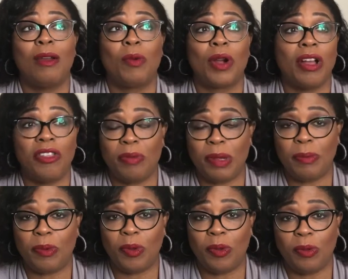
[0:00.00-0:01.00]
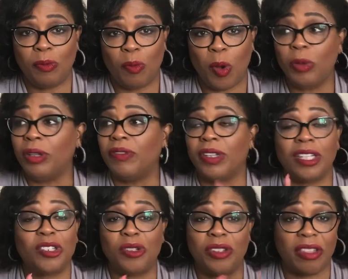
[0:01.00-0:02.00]
where other people won't even
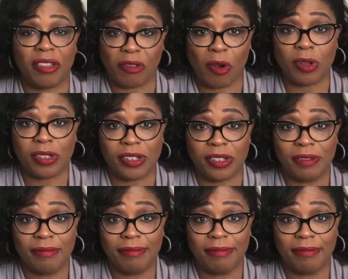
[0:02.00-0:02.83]
let you see their altar.